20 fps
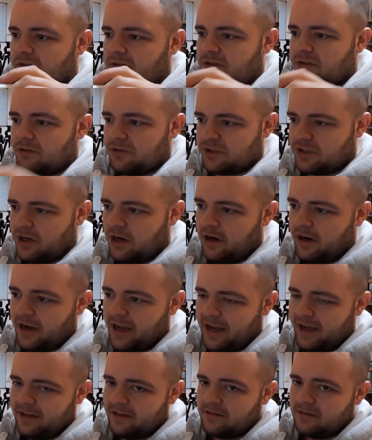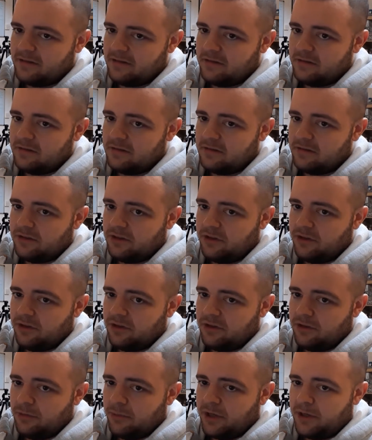So start at
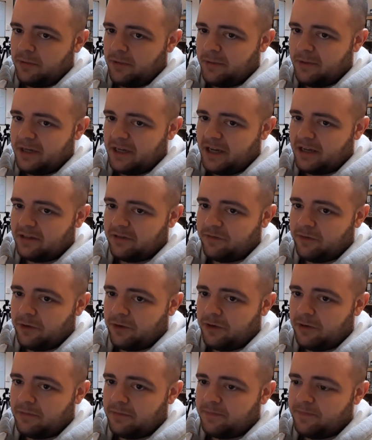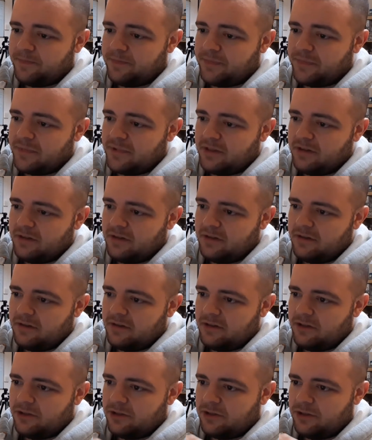your minimum adaptive volume.
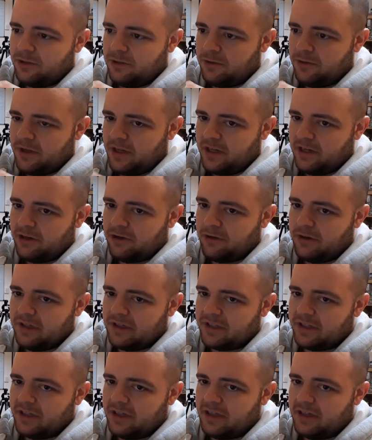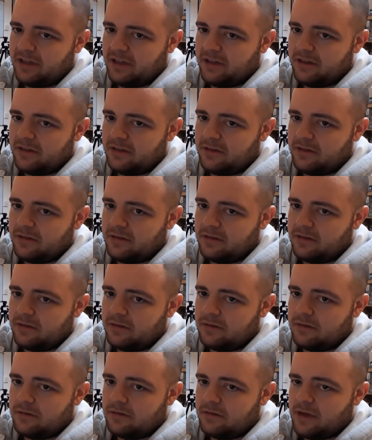Do increasing,
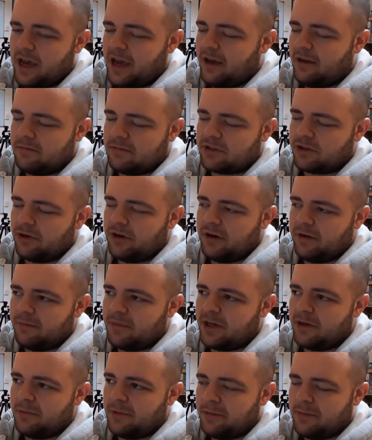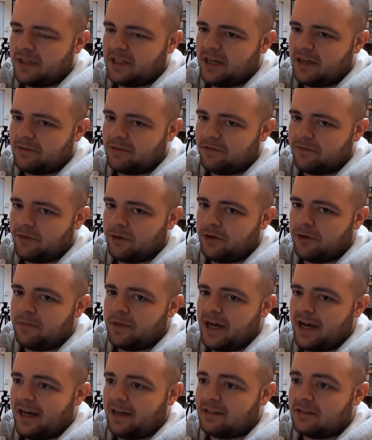minimum adaptive
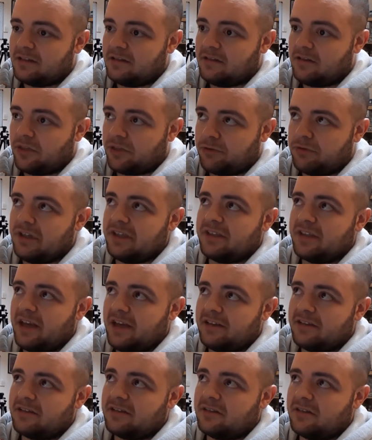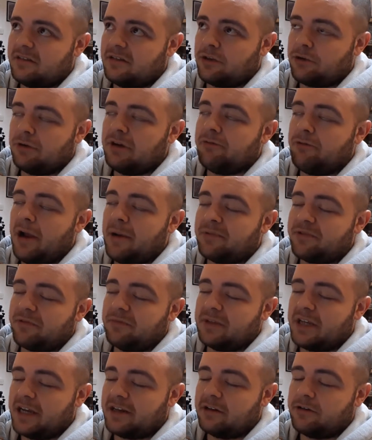volume at 3 reps
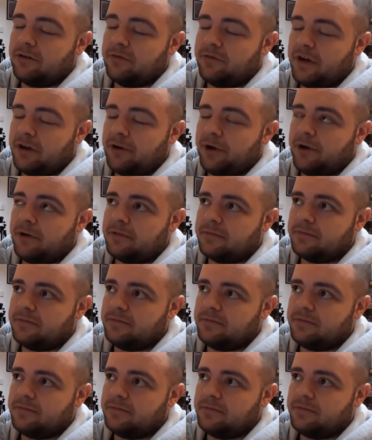from technical failure.